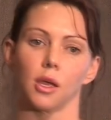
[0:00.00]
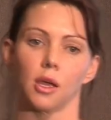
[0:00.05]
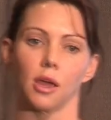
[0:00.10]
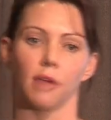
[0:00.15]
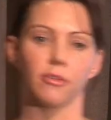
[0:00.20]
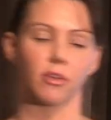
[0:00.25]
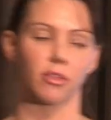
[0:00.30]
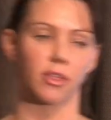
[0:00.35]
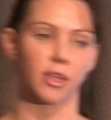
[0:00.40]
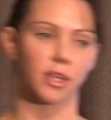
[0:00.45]

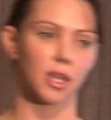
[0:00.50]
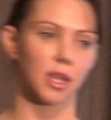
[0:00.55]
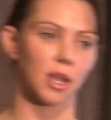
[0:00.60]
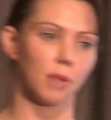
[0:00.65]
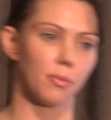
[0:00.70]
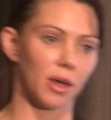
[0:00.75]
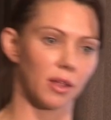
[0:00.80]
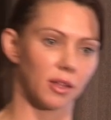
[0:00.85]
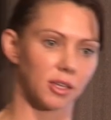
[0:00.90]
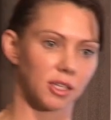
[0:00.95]
If you're thinking
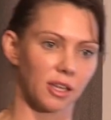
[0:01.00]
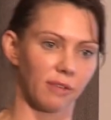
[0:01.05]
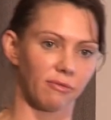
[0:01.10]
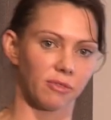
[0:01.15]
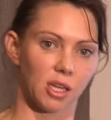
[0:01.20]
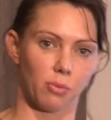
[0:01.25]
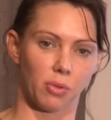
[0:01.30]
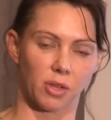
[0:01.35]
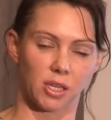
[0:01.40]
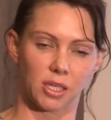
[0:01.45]
about the
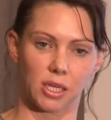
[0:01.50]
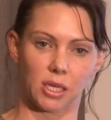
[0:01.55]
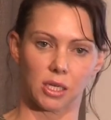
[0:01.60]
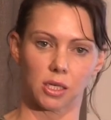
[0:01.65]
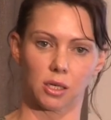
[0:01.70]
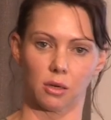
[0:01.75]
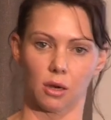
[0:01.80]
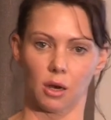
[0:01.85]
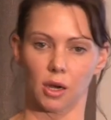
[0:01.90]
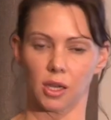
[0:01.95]
seventieth
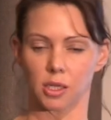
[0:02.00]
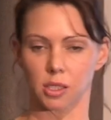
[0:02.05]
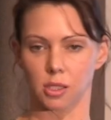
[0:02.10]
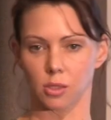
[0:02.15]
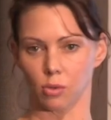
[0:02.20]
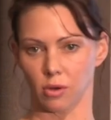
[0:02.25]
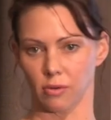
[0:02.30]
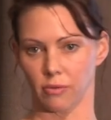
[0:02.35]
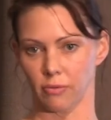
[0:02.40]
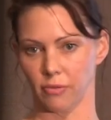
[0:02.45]
percentile, it's
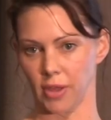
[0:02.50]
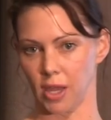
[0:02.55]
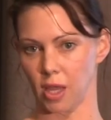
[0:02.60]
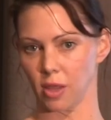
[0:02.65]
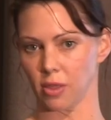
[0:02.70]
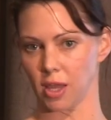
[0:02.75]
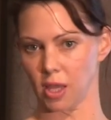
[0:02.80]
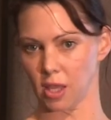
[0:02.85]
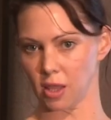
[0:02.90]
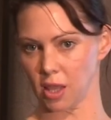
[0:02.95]
sort of
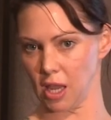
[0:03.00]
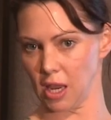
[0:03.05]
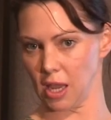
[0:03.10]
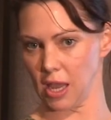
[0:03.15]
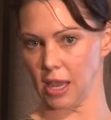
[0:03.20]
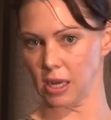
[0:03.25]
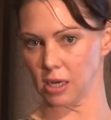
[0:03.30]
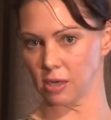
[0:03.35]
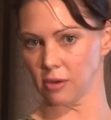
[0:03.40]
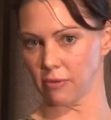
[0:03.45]
that, that,
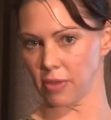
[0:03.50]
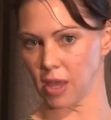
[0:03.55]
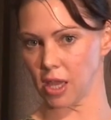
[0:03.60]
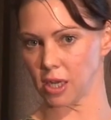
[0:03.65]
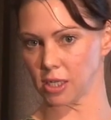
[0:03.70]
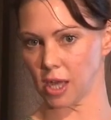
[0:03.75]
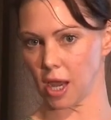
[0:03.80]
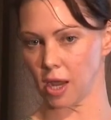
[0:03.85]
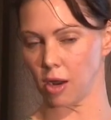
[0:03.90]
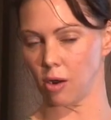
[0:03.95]
that end of
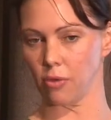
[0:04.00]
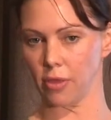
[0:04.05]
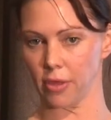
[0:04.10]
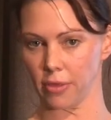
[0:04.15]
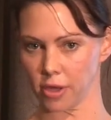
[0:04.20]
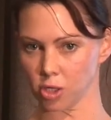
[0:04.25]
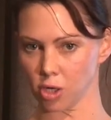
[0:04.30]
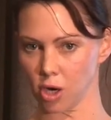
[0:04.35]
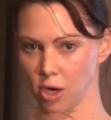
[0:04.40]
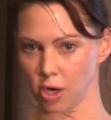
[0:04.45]
that tail that
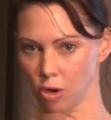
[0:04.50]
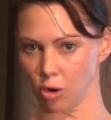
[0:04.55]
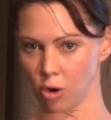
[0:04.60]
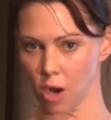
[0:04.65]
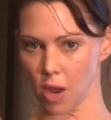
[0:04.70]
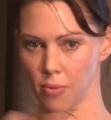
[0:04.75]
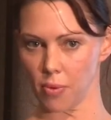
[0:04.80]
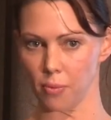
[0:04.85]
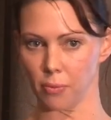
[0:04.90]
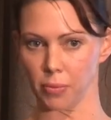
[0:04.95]
they're trying to
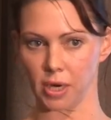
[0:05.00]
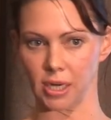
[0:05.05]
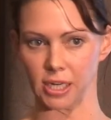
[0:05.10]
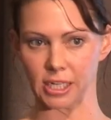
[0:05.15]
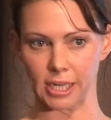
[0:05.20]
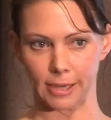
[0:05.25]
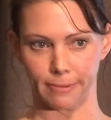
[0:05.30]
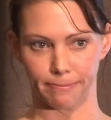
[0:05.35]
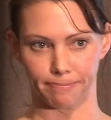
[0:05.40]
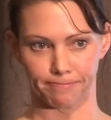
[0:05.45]
grab and bring
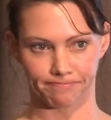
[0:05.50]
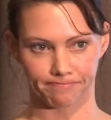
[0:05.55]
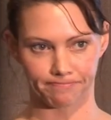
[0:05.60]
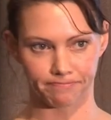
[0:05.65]
down.